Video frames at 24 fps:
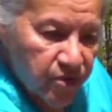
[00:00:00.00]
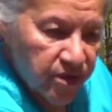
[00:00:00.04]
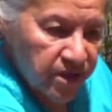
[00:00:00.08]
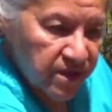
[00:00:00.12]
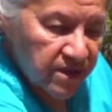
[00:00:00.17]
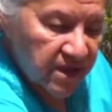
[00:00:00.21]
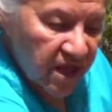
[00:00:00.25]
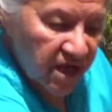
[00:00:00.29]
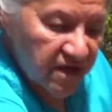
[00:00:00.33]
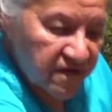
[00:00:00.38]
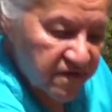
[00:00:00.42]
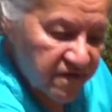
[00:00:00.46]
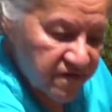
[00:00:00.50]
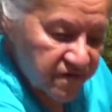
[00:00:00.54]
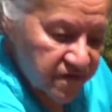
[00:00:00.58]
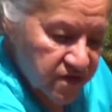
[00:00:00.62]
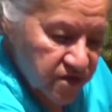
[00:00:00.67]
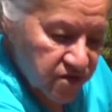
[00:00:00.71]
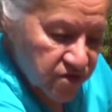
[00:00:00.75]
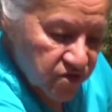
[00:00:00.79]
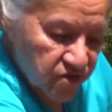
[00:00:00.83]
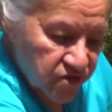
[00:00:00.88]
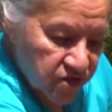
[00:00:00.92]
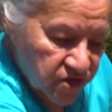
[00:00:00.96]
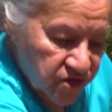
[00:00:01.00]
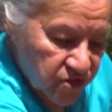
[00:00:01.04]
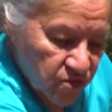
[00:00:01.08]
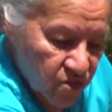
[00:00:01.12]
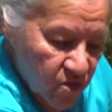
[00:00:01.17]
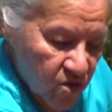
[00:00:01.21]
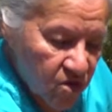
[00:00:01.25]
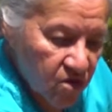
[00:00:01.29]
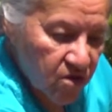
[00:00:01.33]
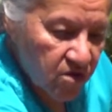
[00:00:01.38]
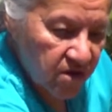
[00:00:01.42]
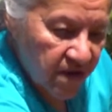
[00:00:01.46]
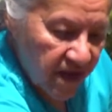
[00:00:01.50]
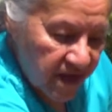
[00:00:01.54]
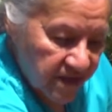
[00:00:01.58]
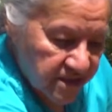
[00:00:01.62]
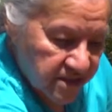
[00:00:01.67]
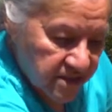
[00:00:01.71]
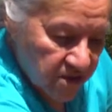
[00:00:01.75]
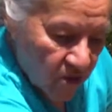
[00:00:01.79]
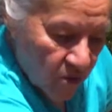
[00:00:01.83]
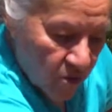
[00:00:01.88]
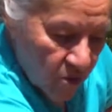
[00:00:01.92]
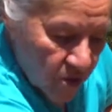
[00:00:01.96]
bring life into this world
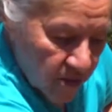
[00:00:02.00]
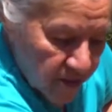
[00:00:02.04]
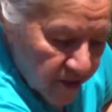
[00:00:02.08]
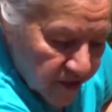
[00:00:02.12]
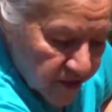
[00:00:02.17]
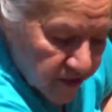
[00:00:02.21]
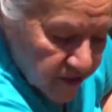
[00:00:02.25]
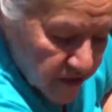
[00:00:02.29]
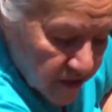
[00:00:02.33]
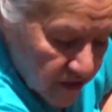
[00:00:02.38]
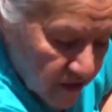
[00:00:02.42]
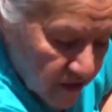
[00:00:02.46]
as a woman.